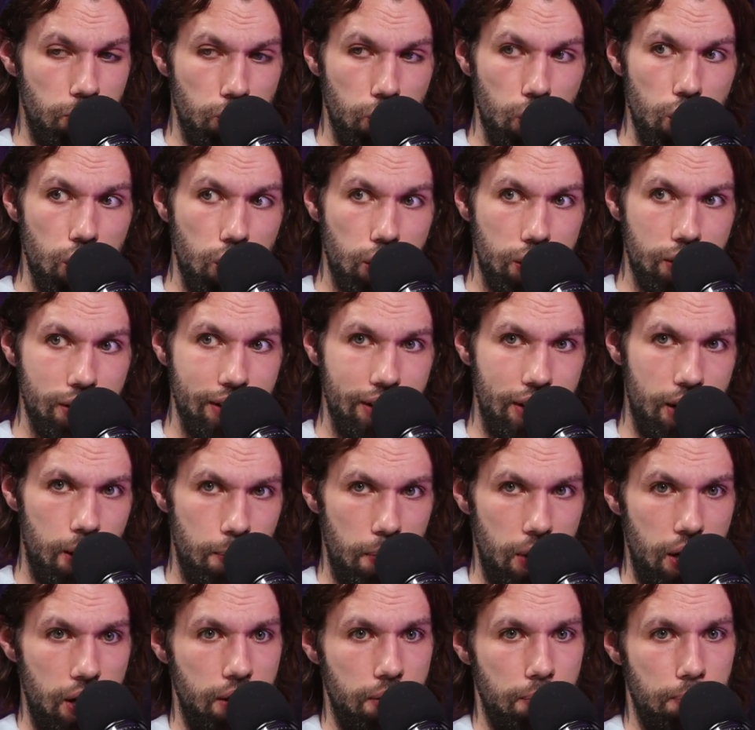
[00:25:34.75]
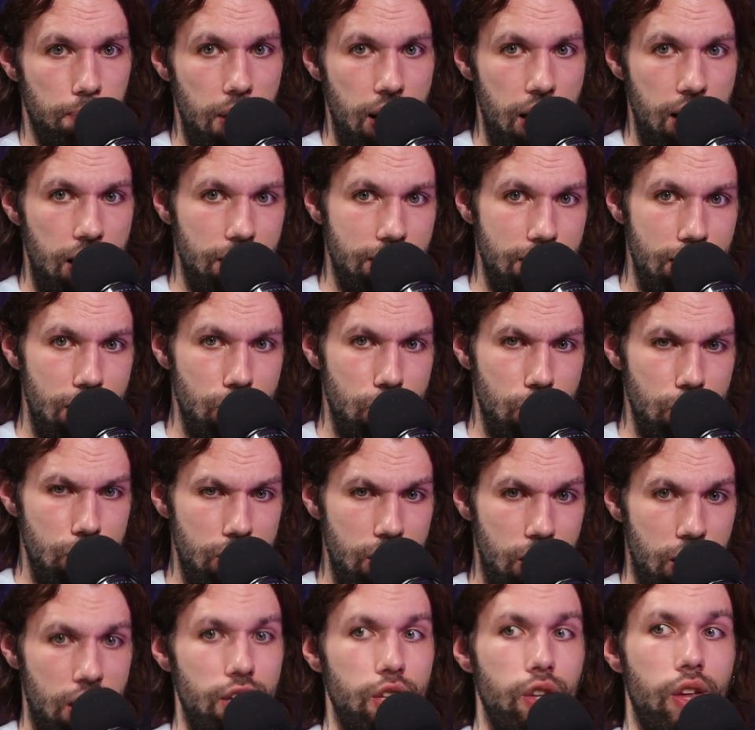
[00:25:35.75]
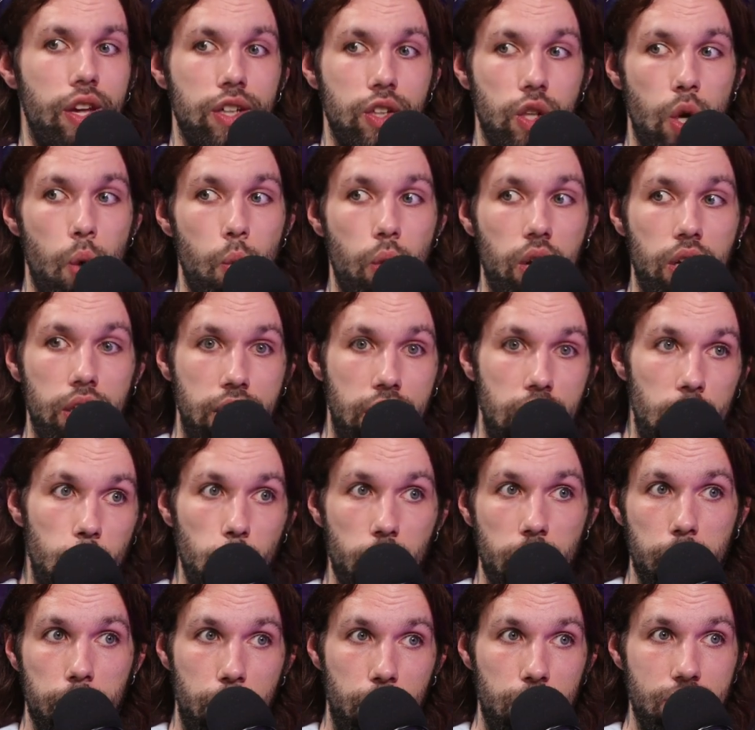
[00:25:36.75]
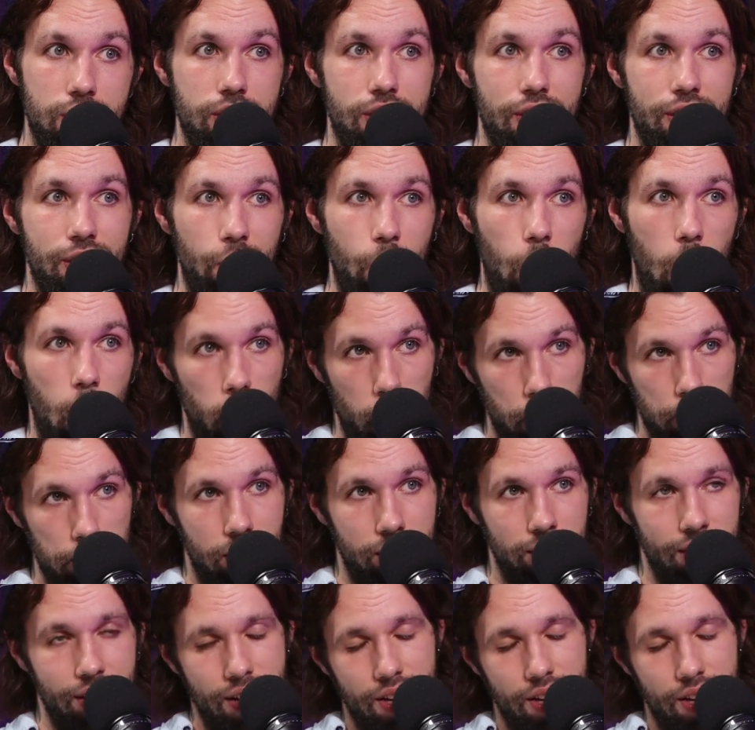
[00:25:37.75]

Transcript: look and I'm like paying attention, and I like don't want to kill the person in the car with me.